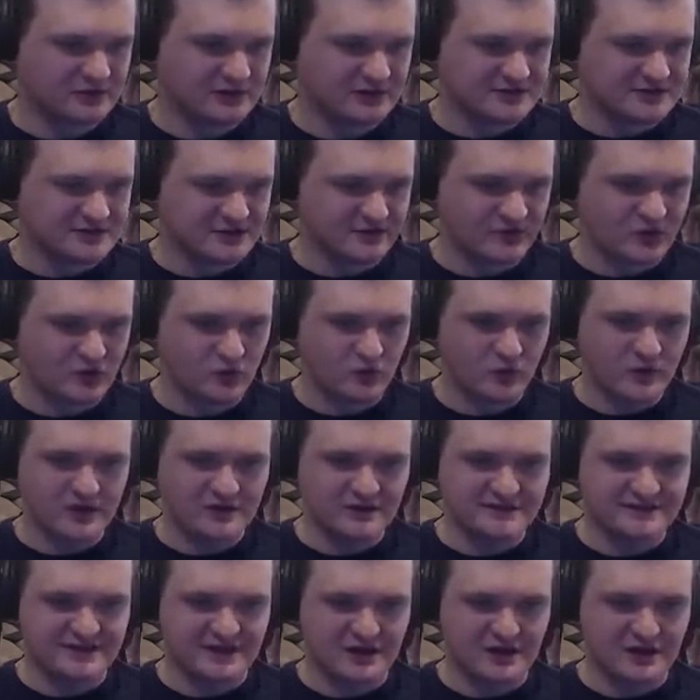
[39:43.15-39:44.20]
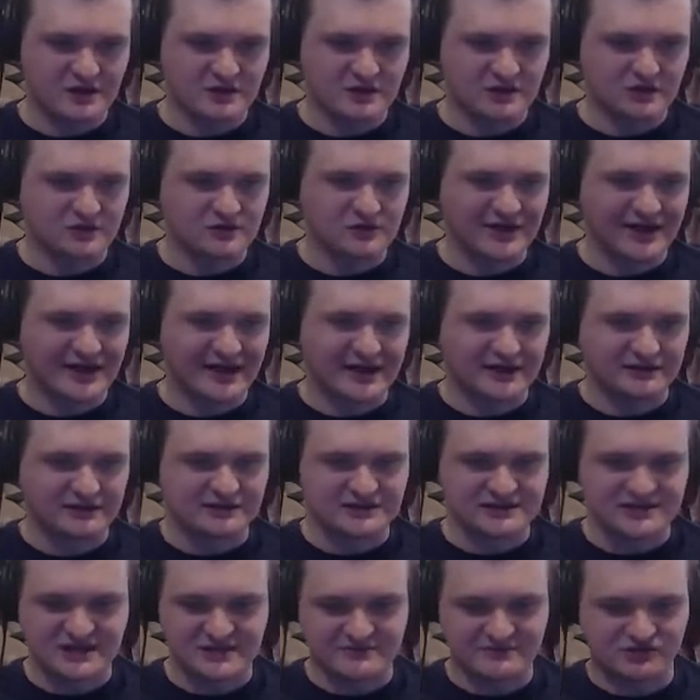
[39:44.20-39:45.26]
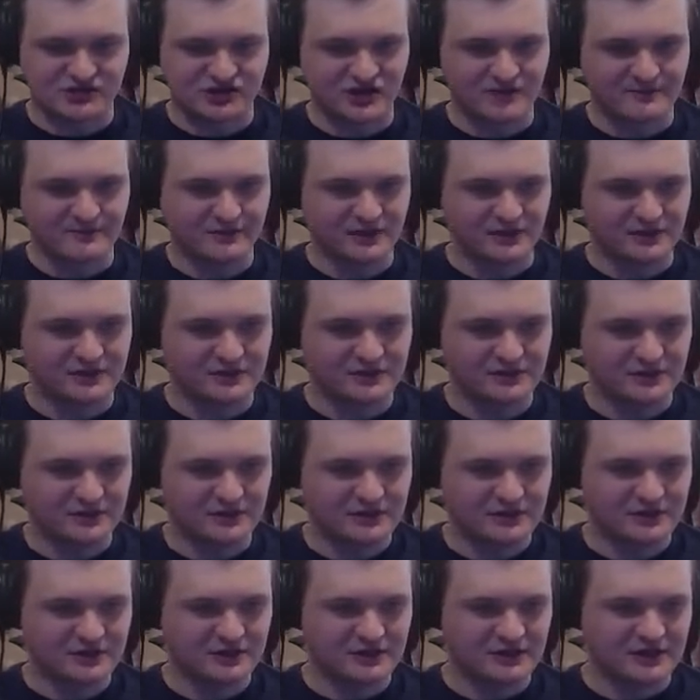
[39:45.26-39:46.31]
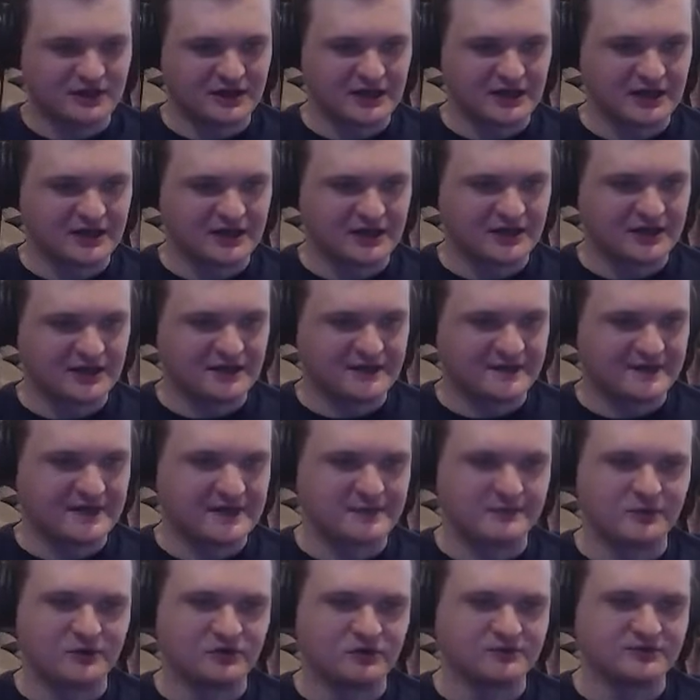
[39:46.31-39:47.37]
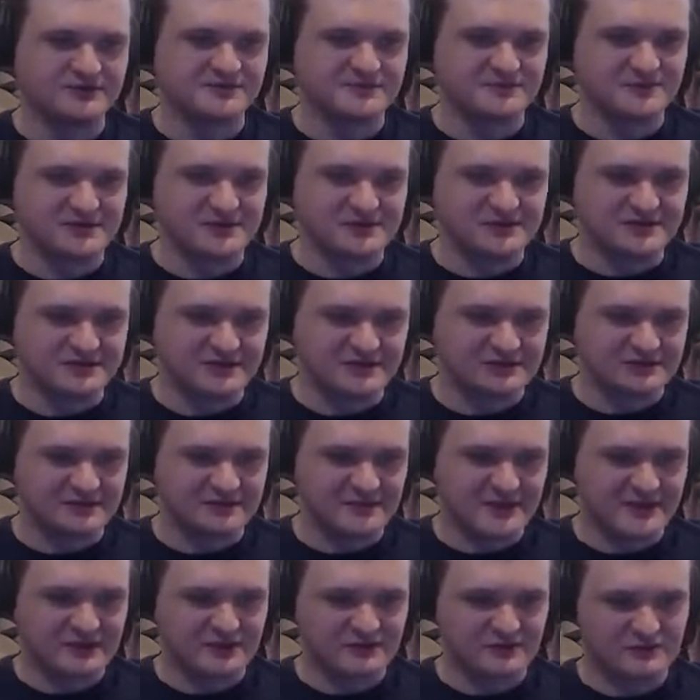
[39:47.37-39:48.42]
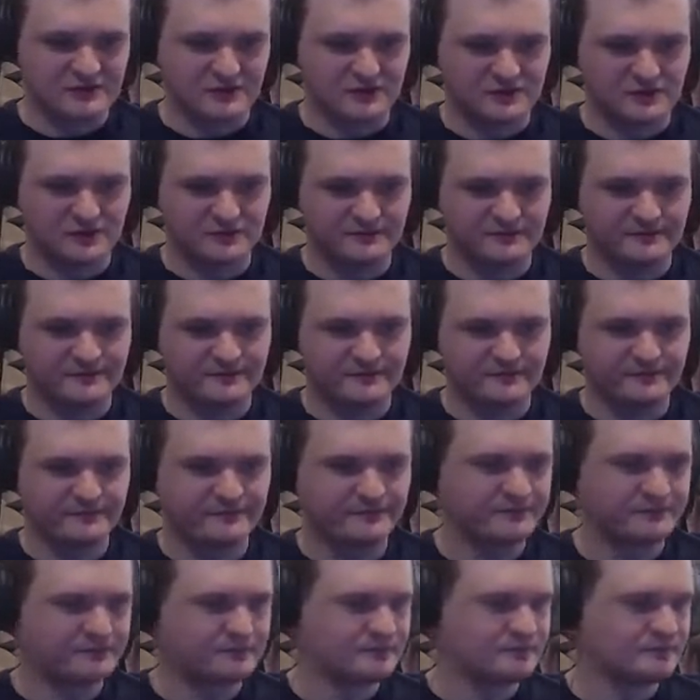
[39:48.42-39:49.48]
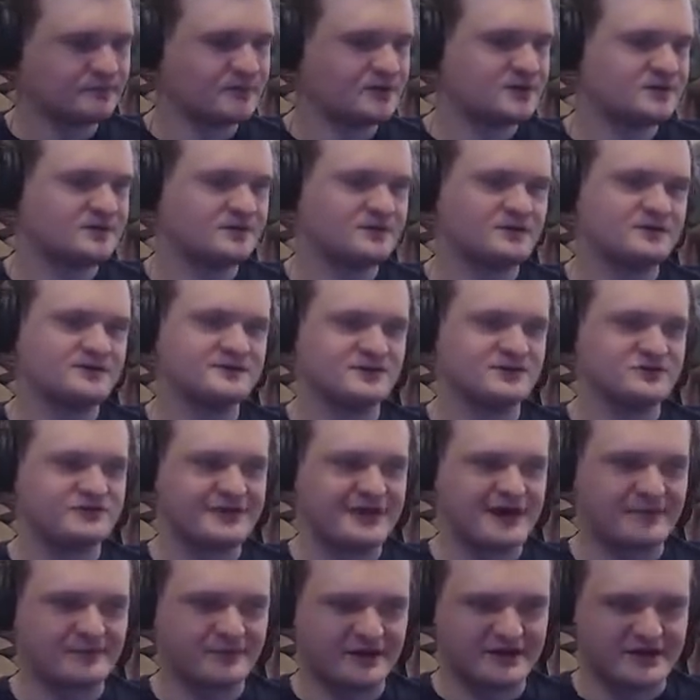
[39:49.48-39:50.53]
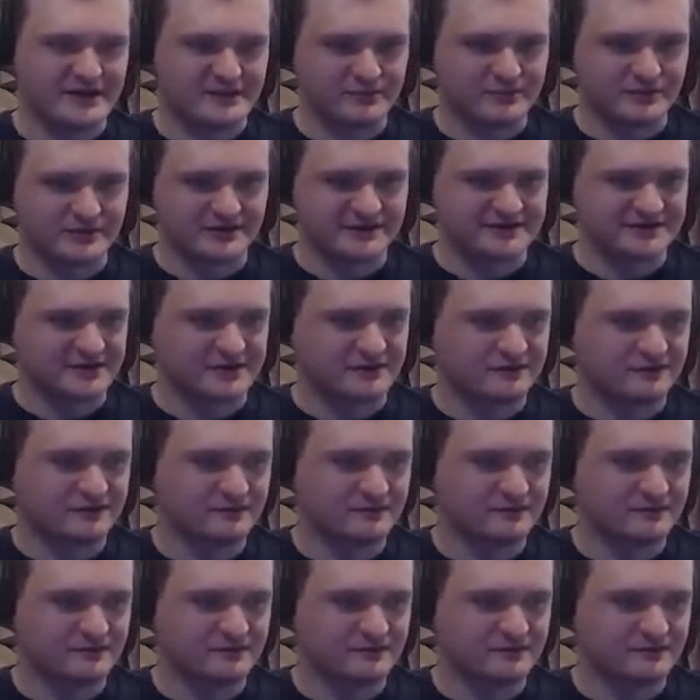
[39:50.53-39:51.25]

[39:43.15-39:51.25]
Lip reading: So if you're really scared, you can do that. Just keep jumping, and then build speed to make it through the hole. So you can play that pretty safe.